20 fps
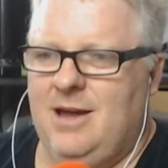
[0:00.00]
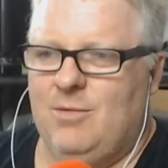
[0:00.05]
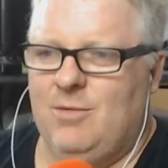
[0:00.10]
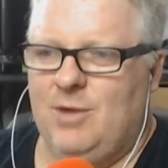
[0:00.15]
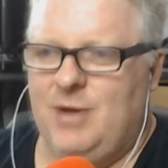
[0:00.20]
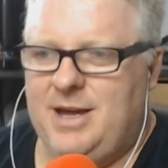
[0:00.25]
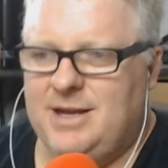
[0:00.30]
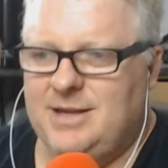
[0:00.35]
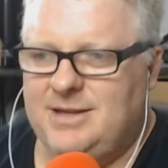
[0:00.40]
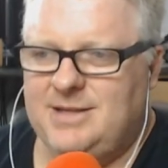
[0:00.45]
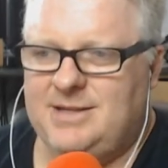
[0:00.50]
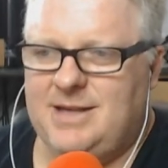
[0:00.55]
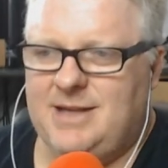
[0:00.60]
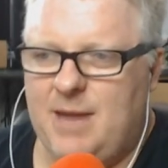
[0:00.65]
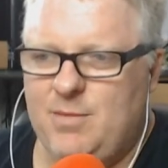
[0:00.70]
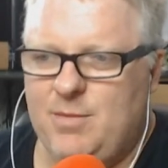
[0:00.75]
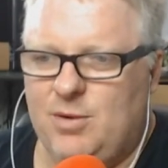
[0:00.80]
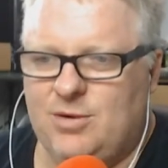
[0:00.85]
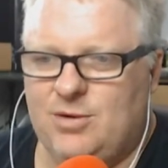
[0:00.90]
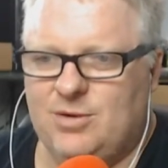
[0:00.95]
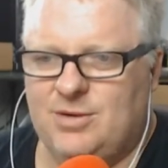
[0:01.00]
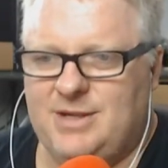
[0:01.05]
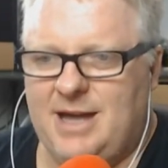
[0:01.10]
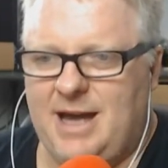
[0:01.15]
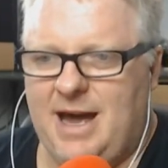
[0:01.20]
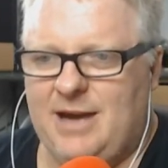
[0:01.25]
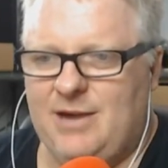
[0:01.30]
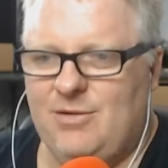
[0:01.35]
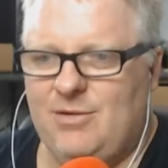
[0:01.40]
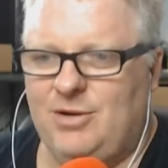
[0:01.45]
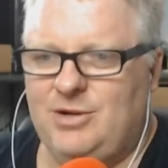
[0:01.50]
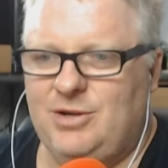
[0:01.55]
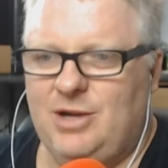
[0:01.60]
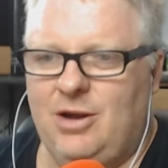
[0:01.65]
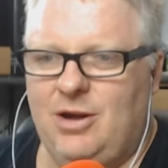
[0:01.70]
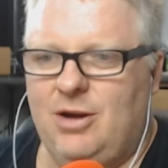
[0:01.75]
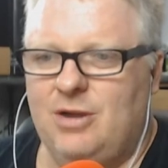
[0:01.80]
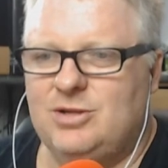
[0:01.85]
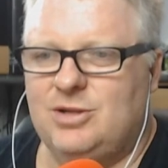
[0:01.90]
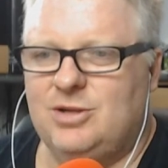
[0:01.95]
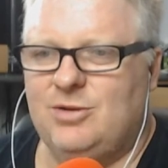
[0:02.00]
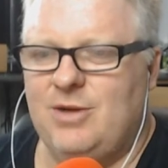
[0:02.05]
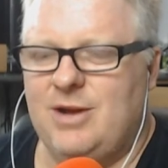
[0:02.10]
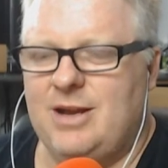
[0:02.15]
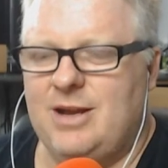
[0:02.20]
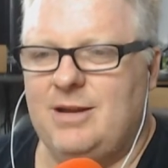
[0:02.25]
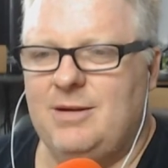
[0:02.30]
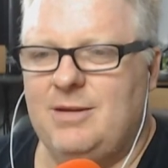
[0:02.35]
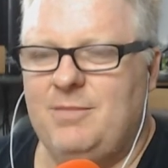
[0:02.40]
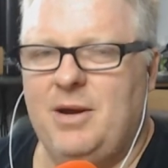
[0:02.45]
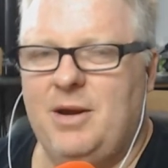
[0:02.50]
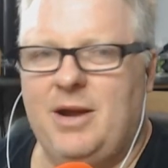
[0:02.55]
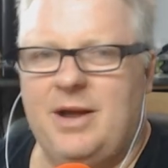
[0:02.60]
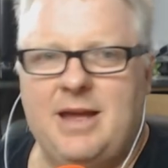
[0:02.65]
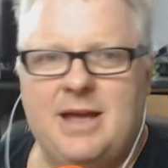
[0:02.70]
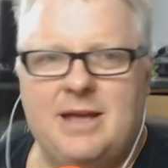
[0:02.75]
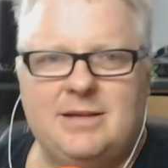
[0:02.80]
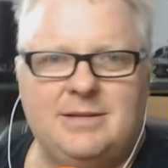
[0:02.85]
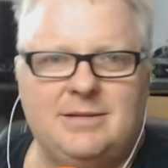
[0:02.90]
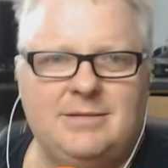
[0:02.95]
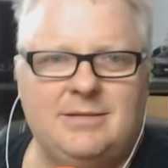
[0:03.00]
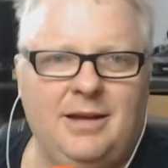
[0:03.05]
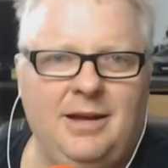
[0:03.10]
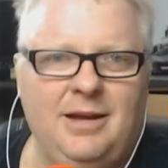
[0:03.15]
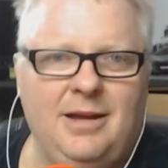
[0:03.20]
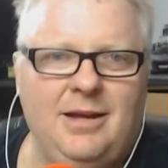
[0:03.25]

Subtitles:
Well, you can disable Cortana on your lock screen, but I guess